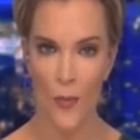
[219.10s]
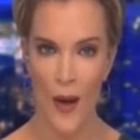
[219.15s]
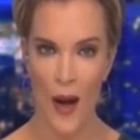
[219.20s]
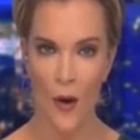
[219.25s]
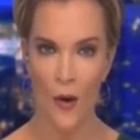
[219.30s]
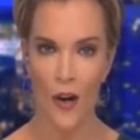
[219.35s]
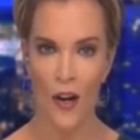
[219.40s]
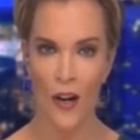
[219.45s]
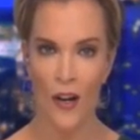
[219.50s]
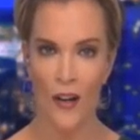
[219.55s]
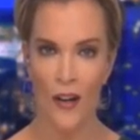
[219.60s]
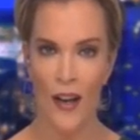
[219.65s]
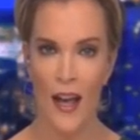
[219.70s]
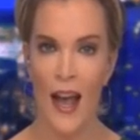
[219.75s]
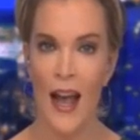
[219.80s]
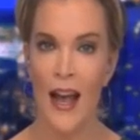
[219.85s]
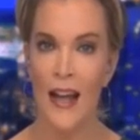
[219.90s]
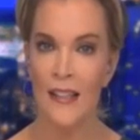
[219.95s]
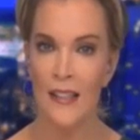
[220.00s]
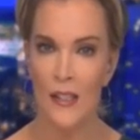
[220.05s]
What happens
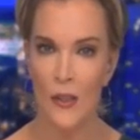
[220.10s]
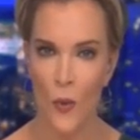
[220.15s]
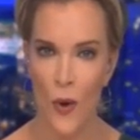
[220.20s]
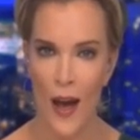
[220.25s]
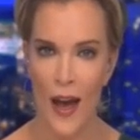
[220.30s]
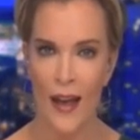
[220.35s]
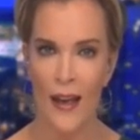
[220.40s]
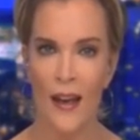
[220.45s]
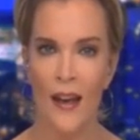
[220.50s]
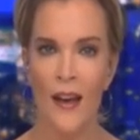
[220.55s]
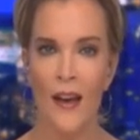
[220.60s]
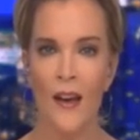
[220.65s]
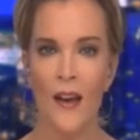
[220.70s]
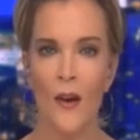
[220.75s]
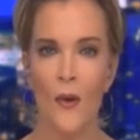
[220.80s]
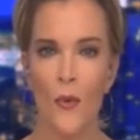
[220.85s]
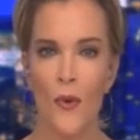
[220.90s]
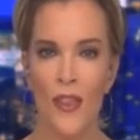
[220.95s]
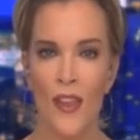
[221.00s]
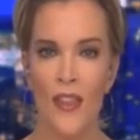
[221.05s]
is men get
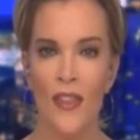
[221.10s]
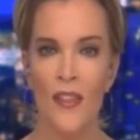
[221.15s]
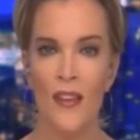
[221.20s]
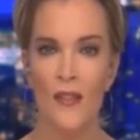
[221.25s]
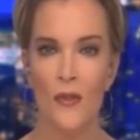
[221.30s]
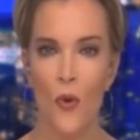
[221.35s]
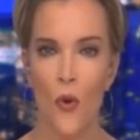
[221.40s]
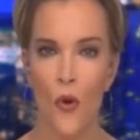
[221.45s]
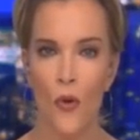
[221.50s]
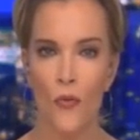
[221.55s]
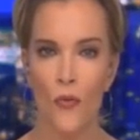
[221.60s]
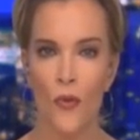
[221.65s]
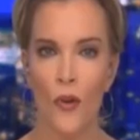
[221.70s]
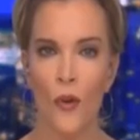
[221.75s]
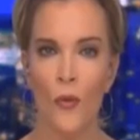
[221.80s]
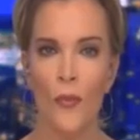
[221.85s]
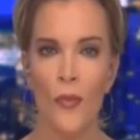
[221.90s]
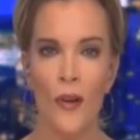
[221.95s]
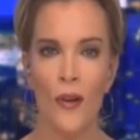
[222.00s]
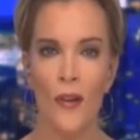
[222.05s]
scrutinized like that when
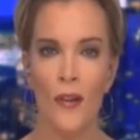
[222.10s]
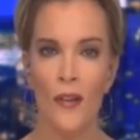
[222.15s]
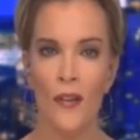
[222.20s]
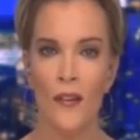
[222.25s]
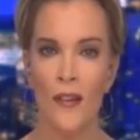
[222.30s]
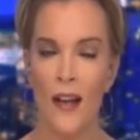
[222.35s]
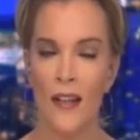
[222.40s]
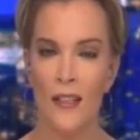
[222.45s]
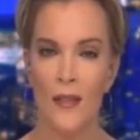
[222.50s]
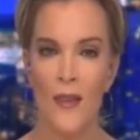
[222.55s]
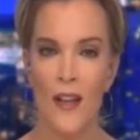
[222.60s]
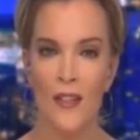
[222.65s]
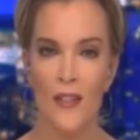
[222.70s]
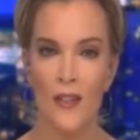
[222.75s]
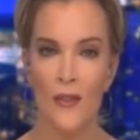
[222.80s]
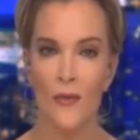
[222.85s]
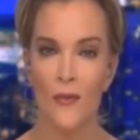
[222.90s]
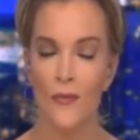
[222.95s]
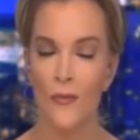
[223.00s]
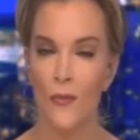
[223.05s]
they make their claims.
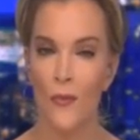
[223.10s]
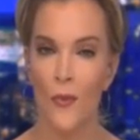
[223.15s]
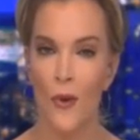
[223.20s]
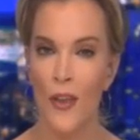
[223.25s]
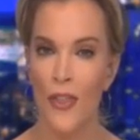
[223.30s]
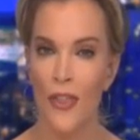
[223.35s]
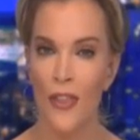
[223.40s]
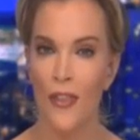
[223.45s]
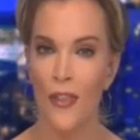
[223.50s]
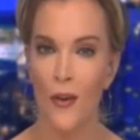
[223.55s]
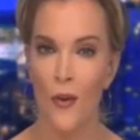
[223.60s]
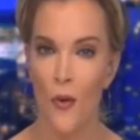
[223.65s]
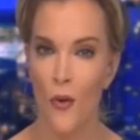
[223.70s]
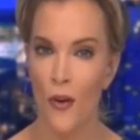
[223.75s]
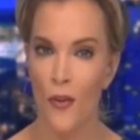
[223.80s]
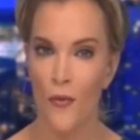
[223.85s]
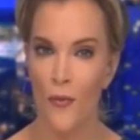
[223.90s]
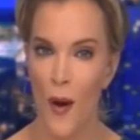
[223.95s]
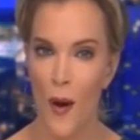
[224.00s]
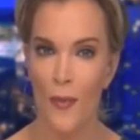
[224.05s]
Women don't for
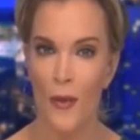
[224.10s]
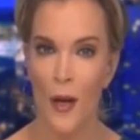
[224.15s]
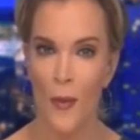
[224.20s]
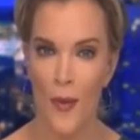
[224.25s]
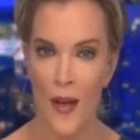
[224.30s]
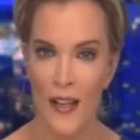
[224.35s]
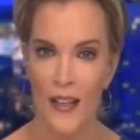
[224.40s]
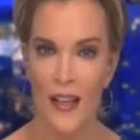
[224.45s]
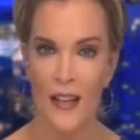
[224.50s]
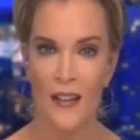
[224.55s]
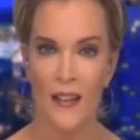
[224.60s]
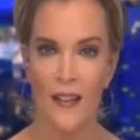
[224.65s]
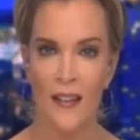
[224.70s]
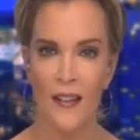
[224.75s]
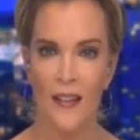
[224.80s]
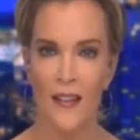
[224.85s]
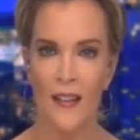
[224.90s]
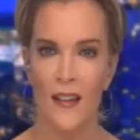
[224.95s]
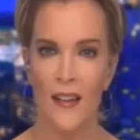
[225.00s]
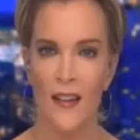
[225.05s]
the most part.
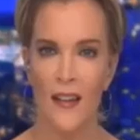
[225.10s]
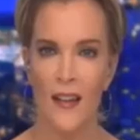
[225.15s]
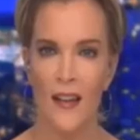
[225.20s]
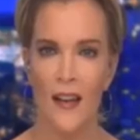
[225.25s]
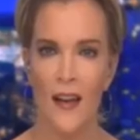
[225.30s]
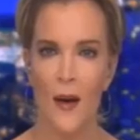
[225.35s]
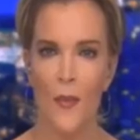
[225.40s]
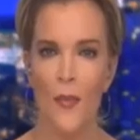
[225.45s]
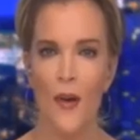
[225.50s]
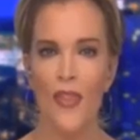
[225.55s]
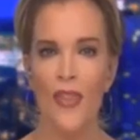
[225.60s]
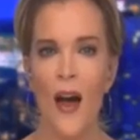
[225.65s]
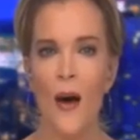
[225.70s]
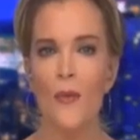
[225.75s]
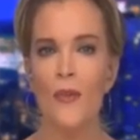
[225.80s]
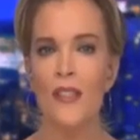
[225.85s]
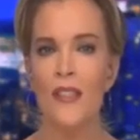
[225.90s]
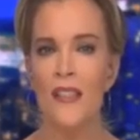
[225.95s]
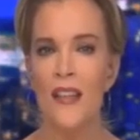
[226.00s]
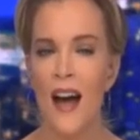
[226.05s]
In fact,
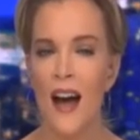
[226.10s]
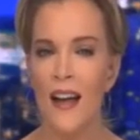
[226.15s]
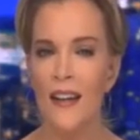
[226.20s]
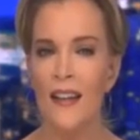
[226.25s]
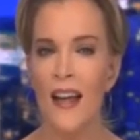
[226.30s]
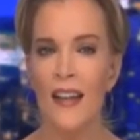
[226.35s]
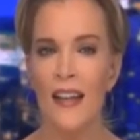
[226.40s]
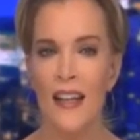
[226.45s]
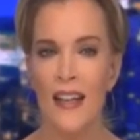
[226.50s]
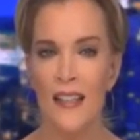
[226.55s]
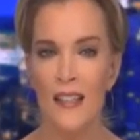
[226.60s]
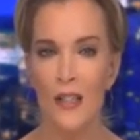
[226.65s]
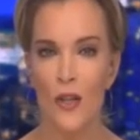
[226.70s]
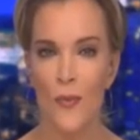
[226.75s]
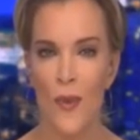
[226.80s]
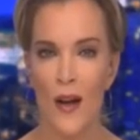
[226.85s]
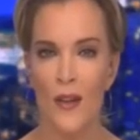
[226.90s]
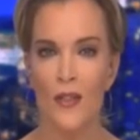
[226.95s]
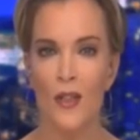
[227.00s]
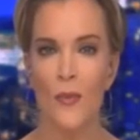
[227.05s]
men are involved in
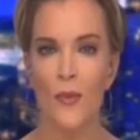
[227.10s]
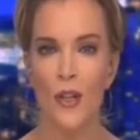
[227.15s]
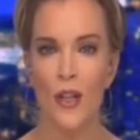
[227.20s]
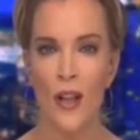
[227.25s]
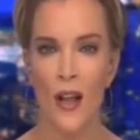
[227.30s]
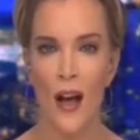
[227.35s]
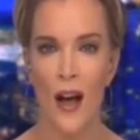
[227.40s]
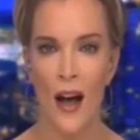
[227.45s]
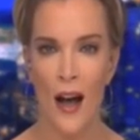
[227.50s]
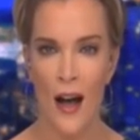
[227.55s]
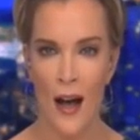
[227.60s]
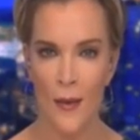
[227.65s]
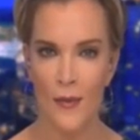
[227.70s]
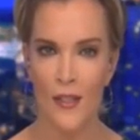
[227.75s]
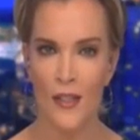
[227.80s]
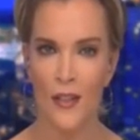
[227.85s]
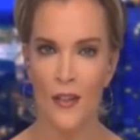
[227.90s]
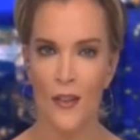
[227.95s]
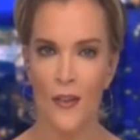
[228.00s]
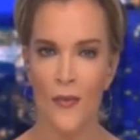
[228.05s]
this process too when
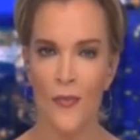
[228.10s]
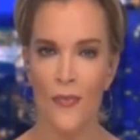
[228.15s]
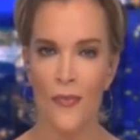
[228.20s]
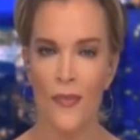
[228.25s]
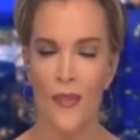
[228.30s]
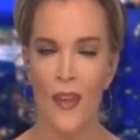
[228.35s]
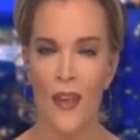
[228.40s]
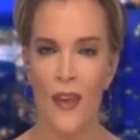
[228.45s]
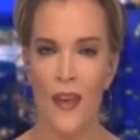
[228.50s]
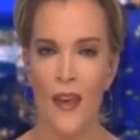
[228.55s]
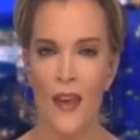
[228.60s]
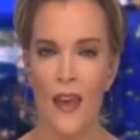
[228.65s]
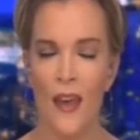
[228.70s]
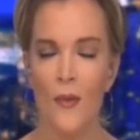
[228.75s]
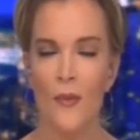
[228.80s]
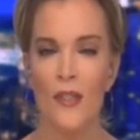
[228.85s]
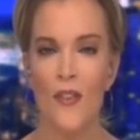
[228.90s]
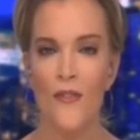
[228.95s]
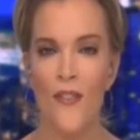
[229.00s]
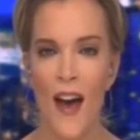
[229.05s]
they don't get,
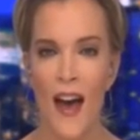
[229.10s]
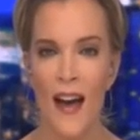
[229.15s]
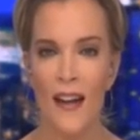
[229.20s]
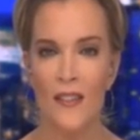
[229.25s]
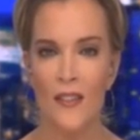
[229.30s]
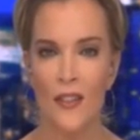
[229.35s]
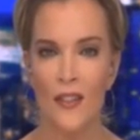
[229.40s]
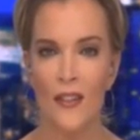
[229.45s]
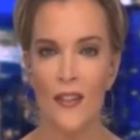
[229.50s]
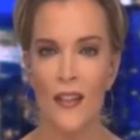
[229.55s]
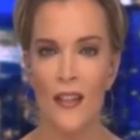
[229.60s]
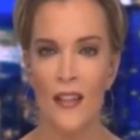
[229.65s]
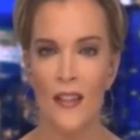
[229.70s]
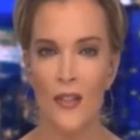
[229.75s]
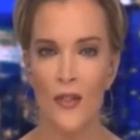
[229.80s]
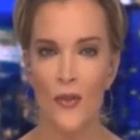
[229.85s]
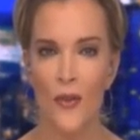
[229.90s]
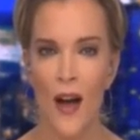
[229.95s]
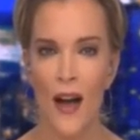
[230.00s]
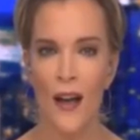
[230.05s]
when they don't allow other
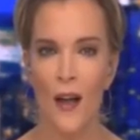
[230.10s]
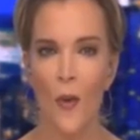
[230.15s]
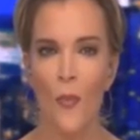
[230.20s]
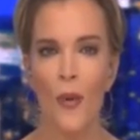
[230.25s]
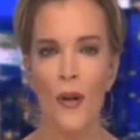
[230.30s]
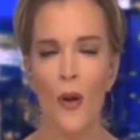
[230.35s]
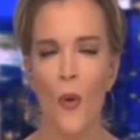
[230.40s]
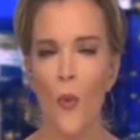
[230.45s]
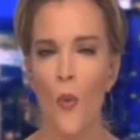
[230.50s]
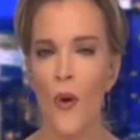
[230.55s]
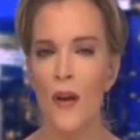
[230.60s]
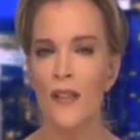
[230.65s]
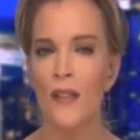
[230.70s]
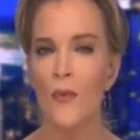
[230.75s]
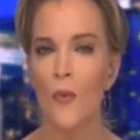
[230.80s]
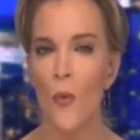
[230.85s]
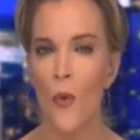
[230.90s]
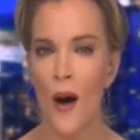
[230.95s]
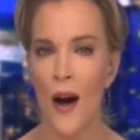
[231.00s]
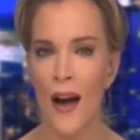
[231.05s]
men to get the
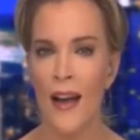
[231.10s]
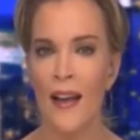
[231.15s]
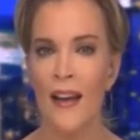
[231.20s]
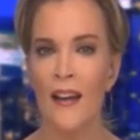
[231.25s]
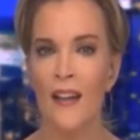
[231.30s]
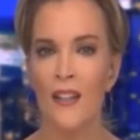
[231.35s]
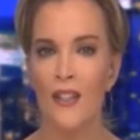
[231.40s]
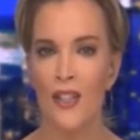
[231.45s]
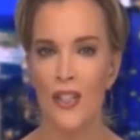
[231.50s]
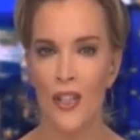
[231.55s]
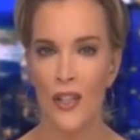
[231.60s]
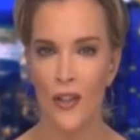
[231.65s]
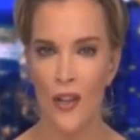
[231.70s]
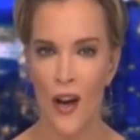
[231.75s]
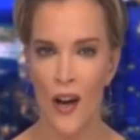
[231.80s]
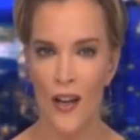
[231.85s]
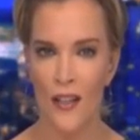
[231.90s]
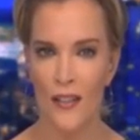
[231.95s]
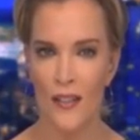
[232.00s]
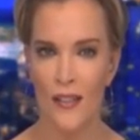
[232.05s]
fair hearing they
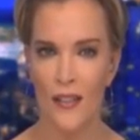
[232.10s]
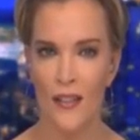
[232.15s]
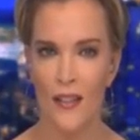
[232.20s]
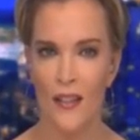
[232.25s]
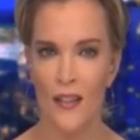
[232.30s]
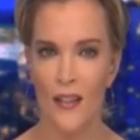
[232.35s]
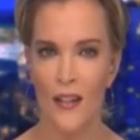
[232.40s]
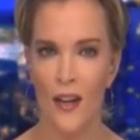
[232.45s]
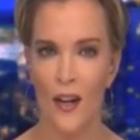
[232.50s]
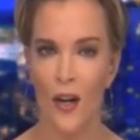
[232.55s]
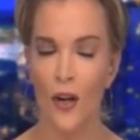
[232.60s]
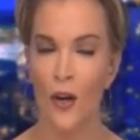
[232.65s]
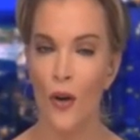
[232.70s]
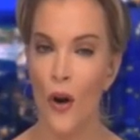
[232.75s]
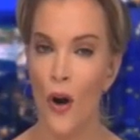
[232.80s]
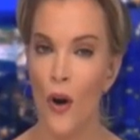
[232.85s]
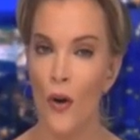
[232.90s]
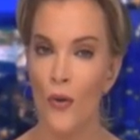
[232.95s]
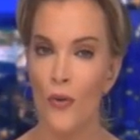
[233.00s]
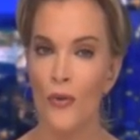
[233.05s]
should because
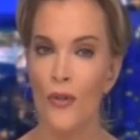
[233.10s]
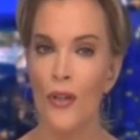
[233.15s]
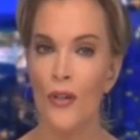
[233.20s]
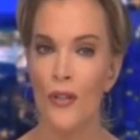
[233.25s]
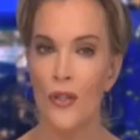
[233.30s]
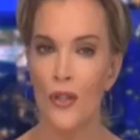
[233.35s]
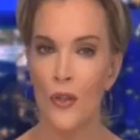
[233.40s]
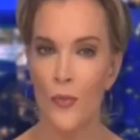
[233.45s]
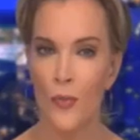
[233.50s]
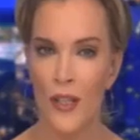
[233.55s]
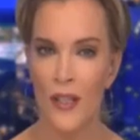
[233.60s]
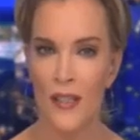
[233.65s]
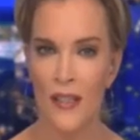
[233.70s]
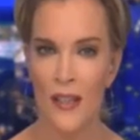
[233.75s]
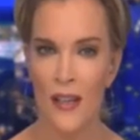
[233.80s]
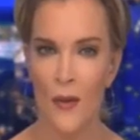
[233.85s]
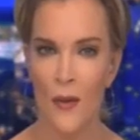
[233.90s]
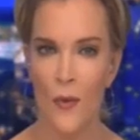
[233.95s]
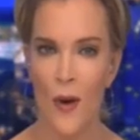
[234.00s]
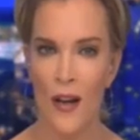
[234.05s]
they are trying to be politically
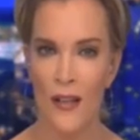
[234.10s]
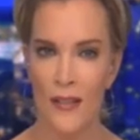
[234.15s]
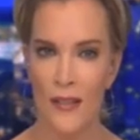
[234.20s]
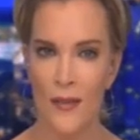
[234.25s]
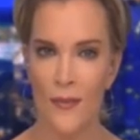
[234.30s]
correct.